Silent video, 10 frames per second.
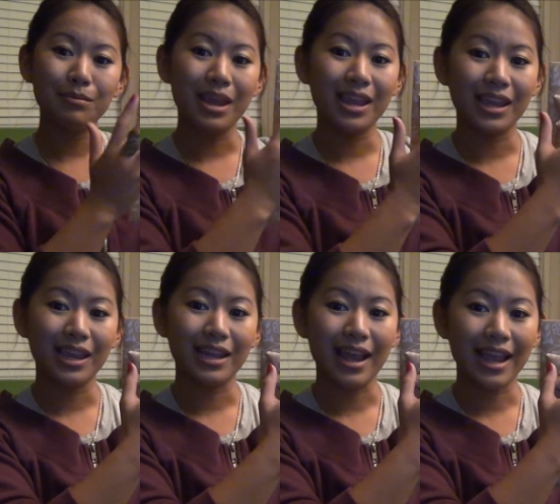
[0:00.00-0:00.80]
make
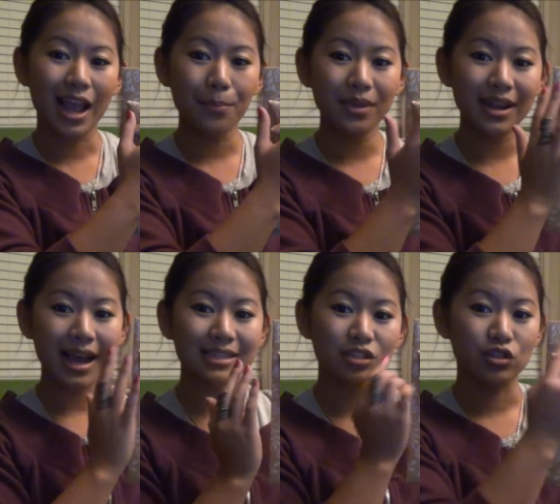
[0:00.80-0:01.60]
it, I kept it
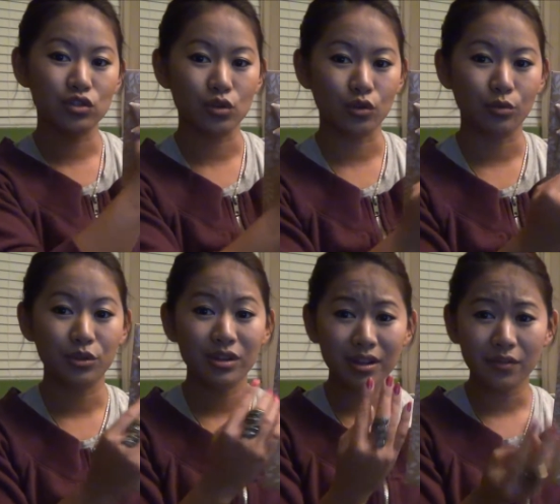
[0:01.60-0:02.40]
as a circle,
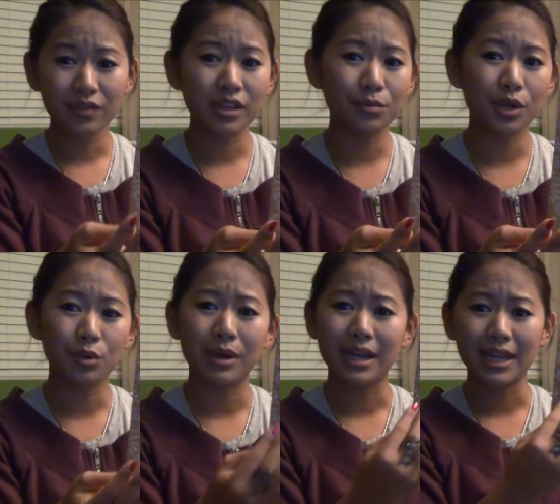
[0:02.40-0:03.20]
but you can definitely
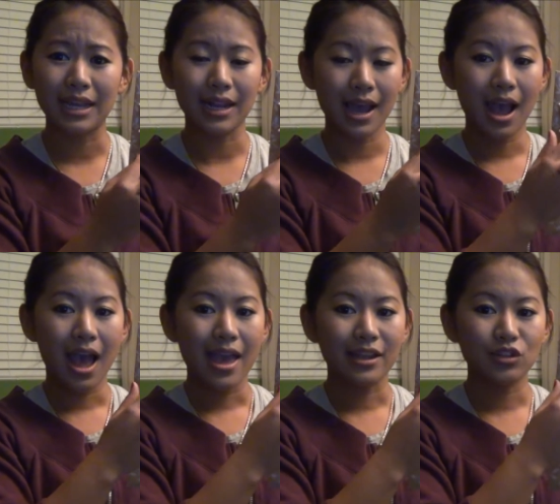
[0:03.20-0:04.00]
recreate it
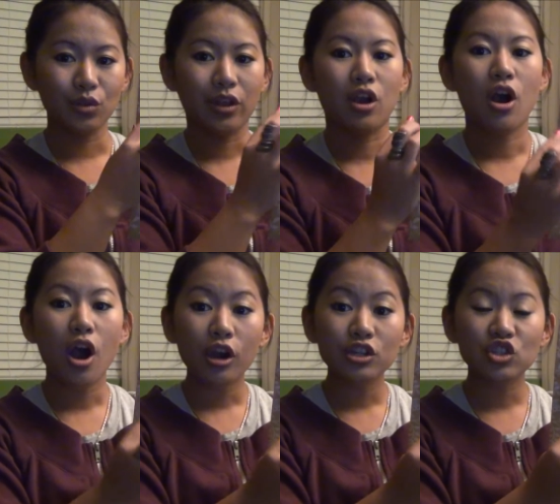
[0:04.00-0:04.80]
into like a
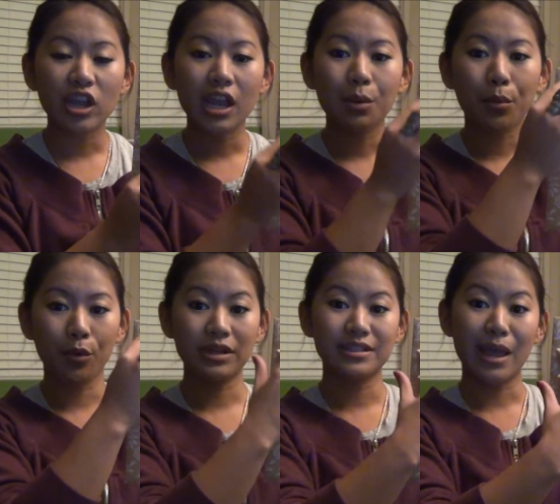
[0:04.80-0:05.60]
heart shape
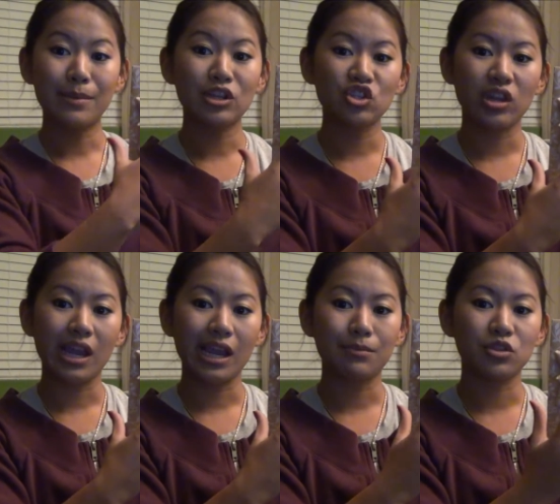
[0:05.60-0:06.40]
or a diamond
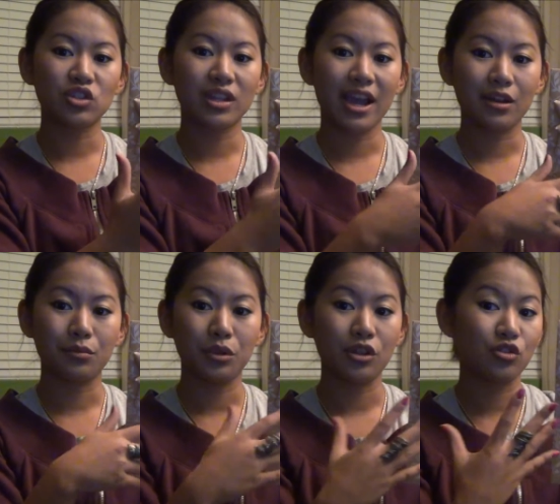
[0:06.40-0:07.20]
shape, just to kind
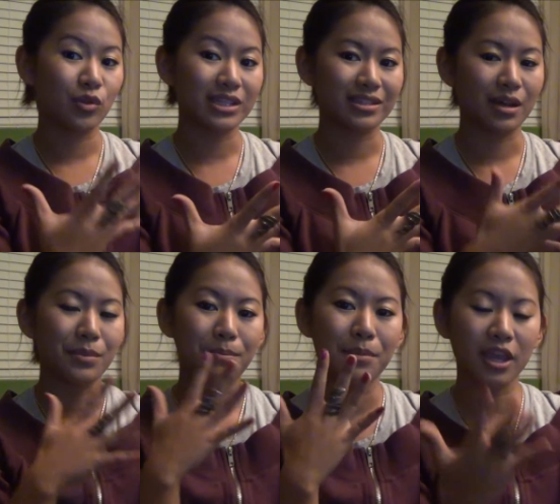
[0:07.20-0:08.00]
of really dress it up
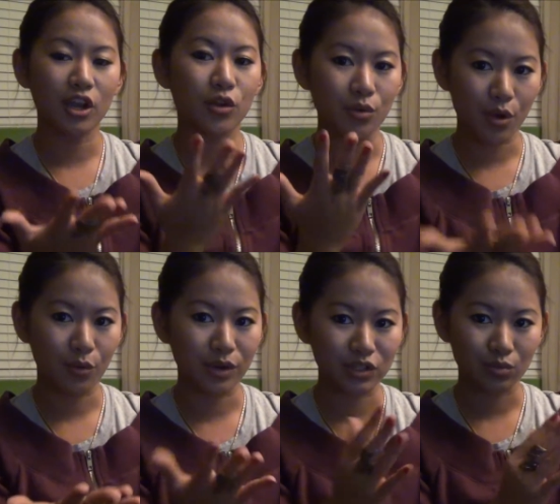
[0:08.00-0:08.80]
and make it your
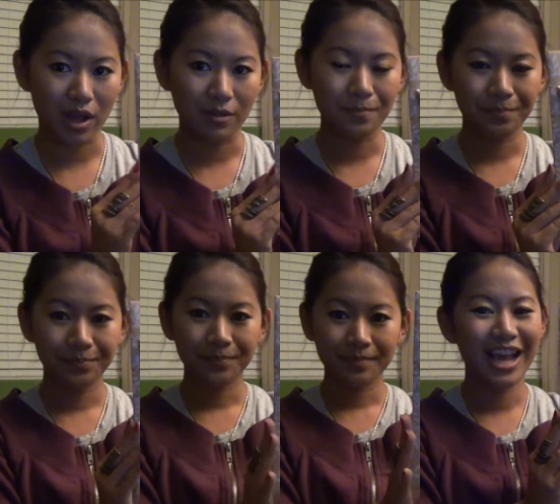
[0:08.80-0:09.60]
own as well.
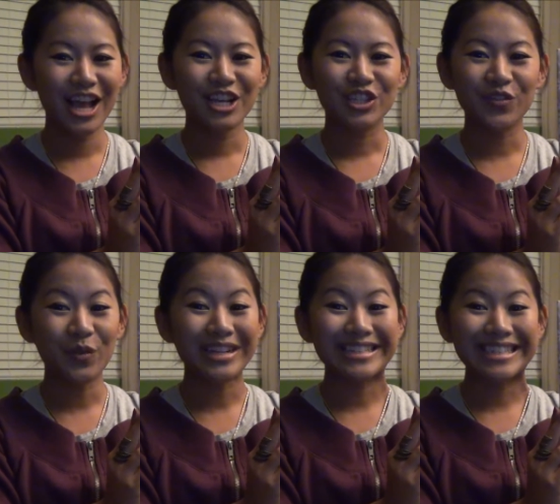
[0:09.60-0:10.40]
So if you
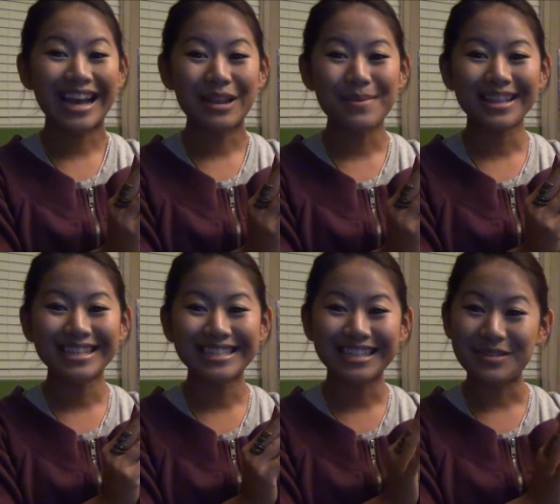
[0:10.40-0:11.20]
want to see how to make
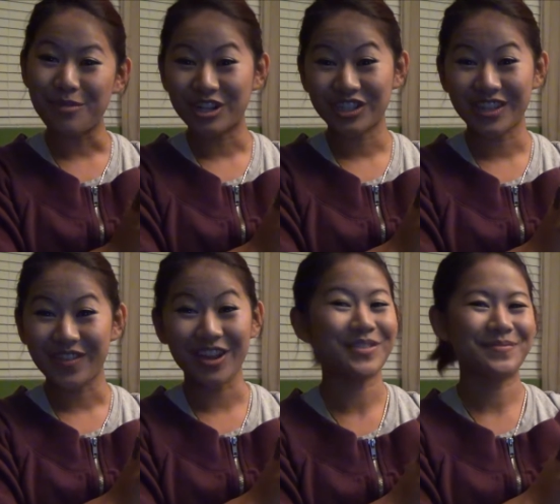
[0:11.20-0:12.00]
this, keep watching the
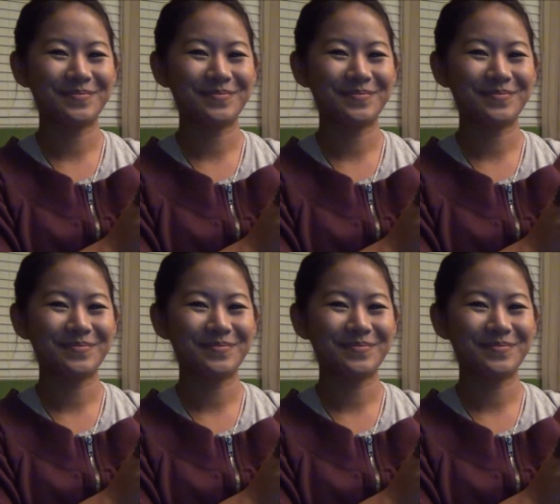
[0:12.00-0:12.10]
video.